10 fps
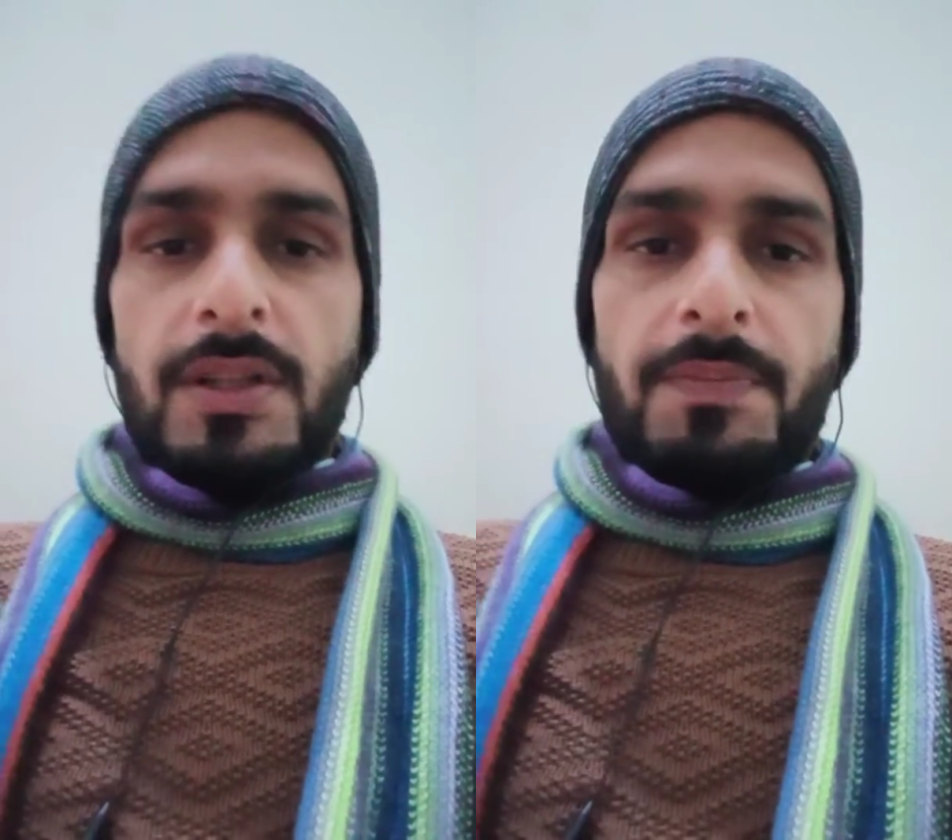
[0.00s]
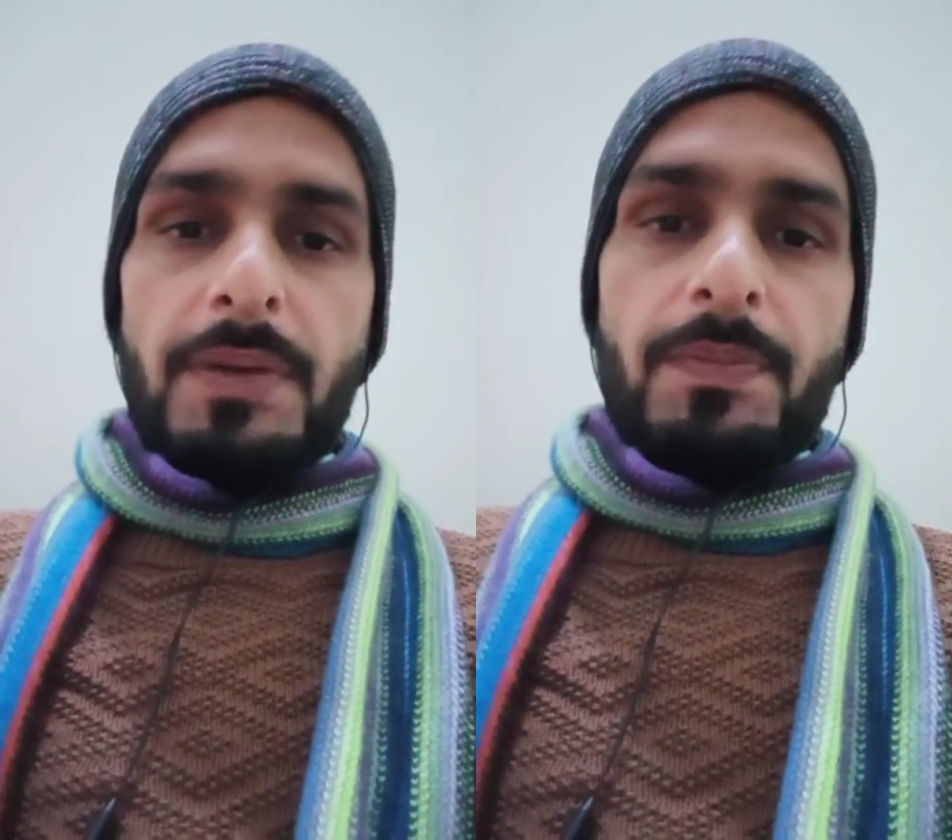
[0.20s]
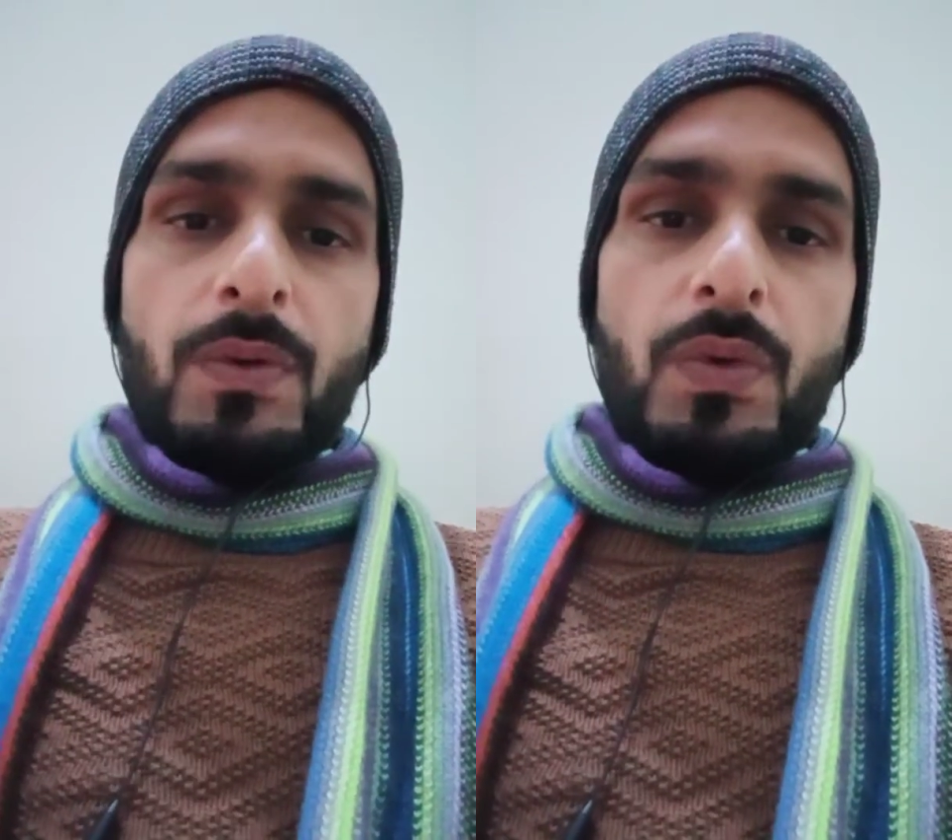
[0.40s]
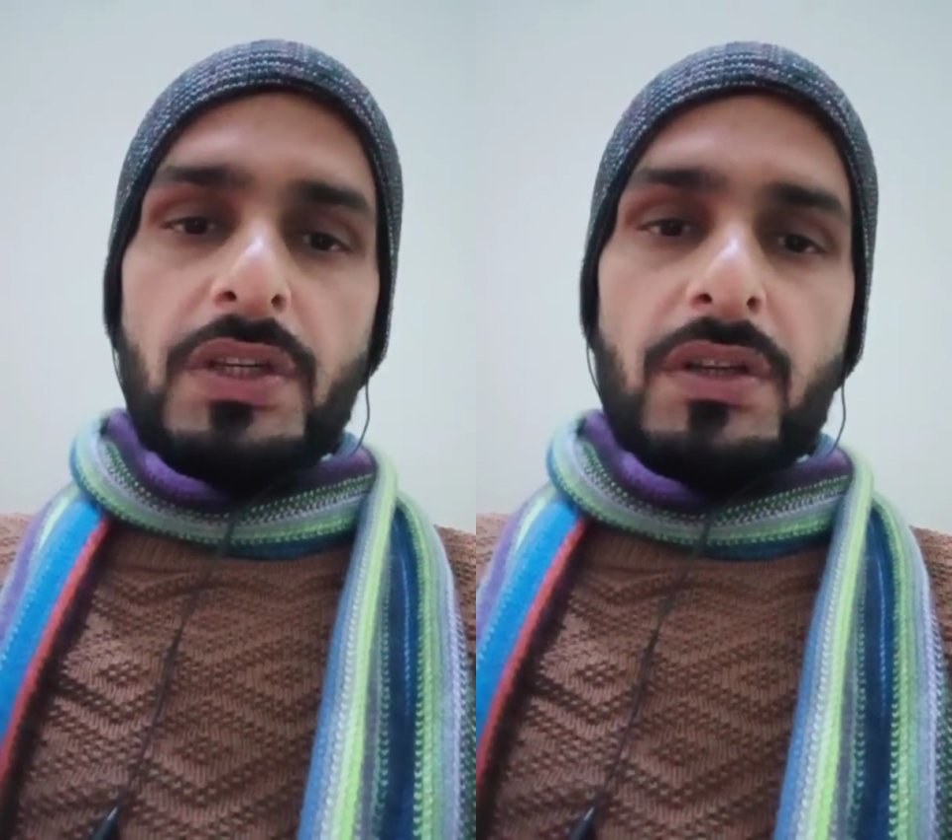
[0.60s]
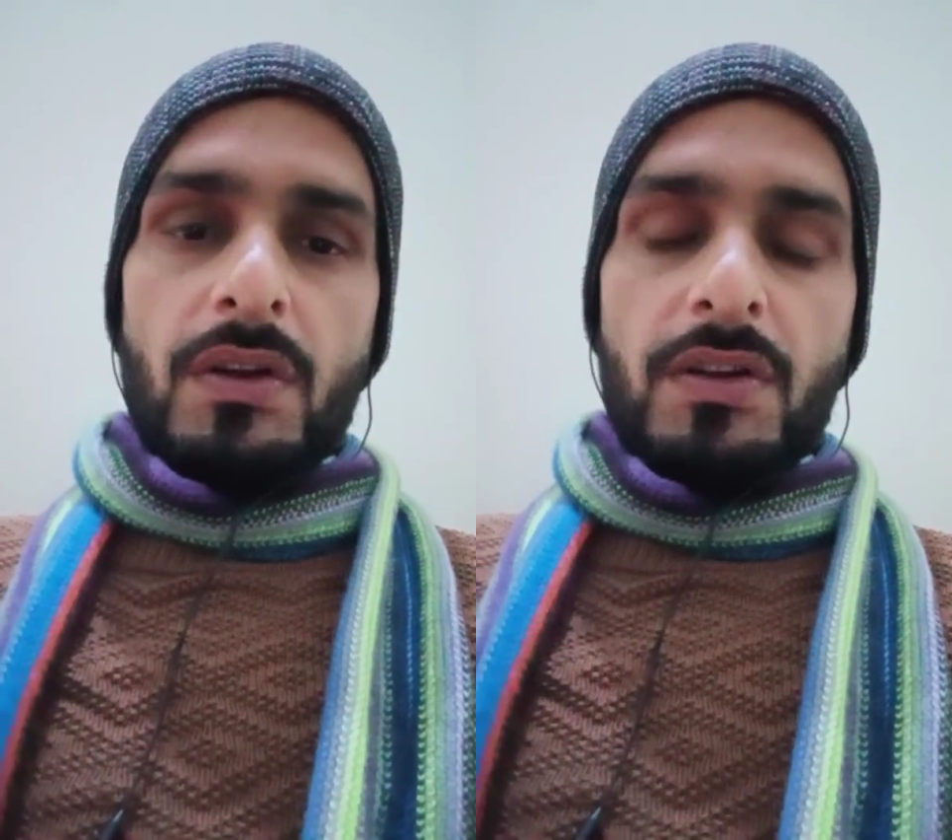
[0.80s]
the people who
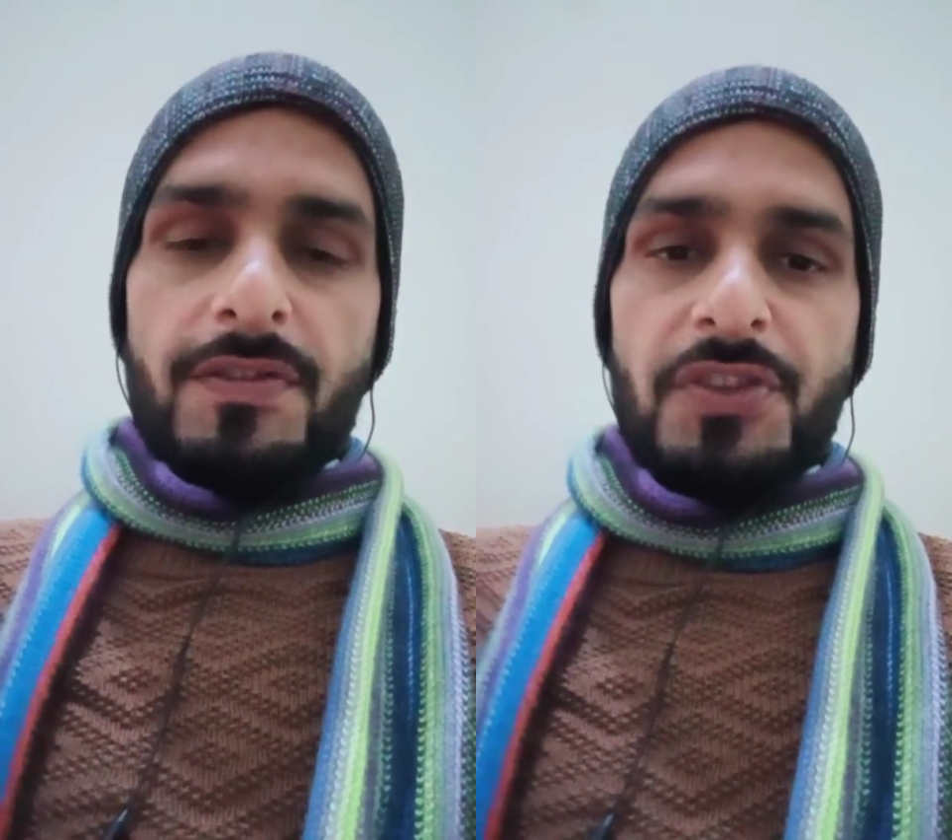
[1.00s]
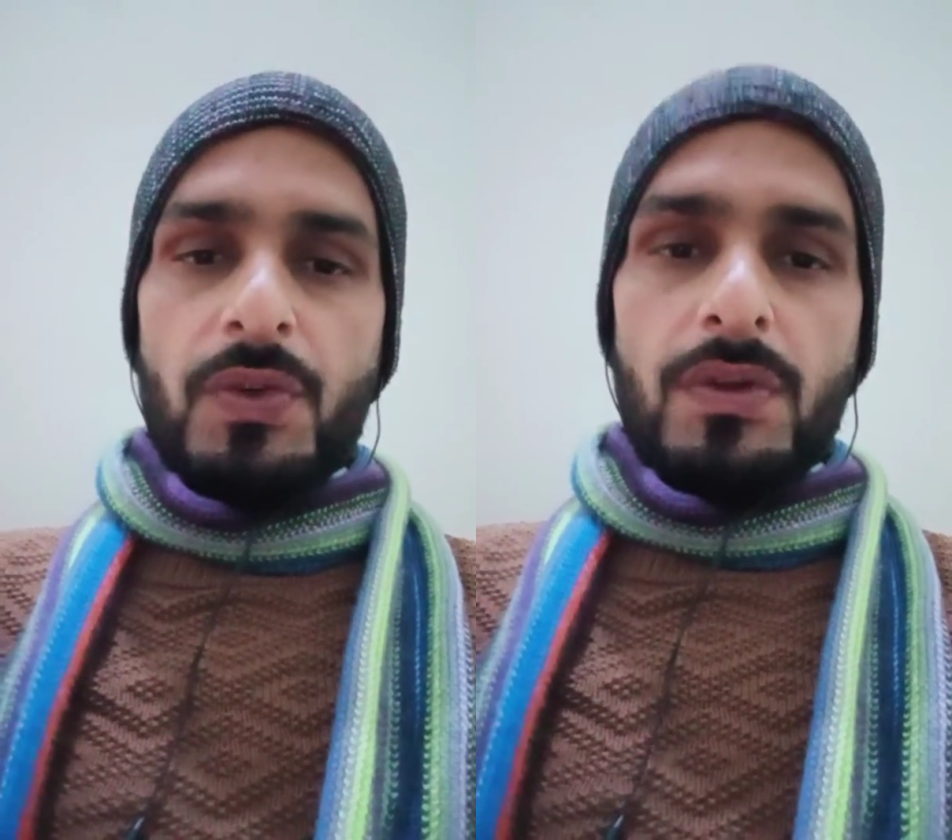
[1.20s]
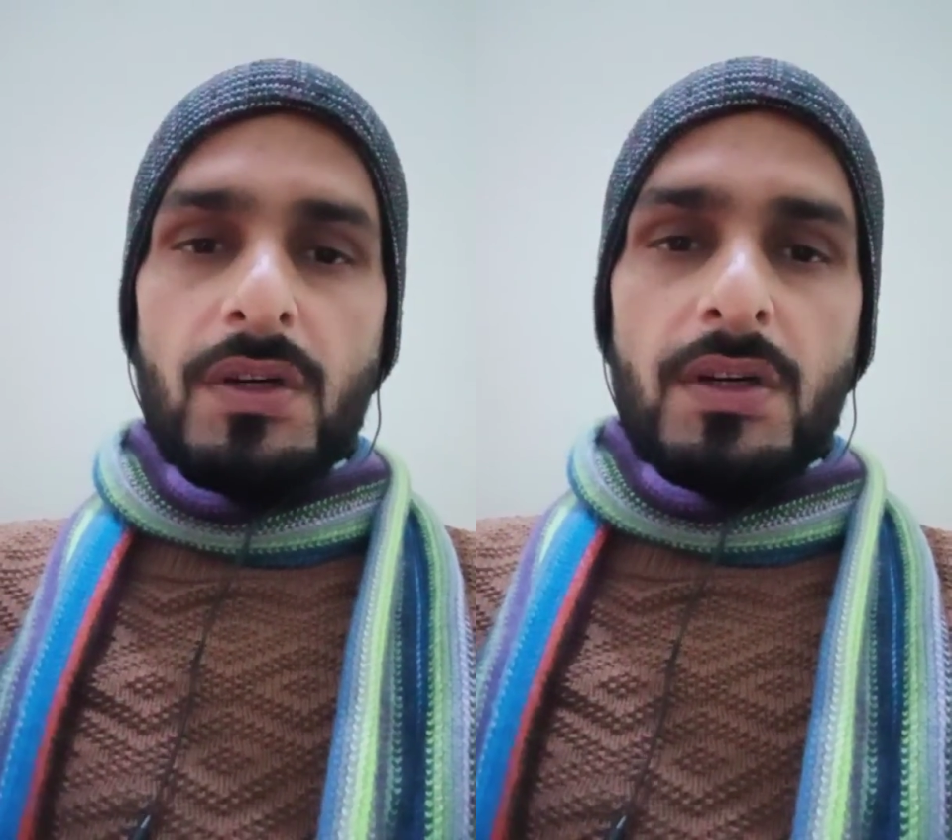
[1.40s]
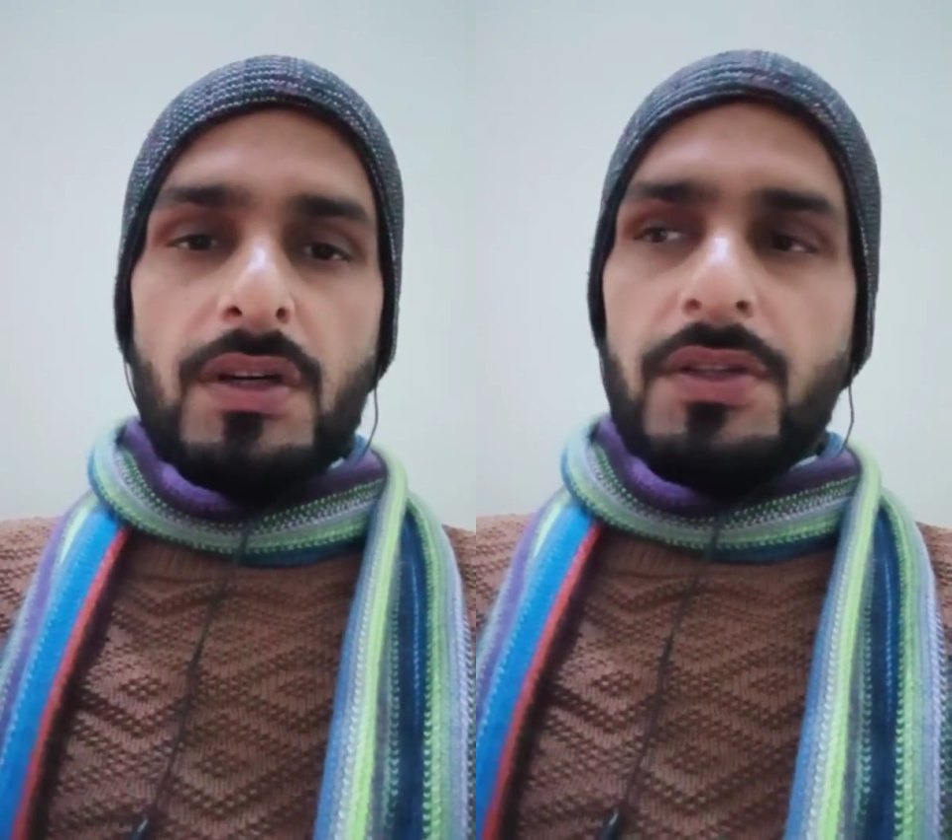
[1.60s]
eat a lot of sugar,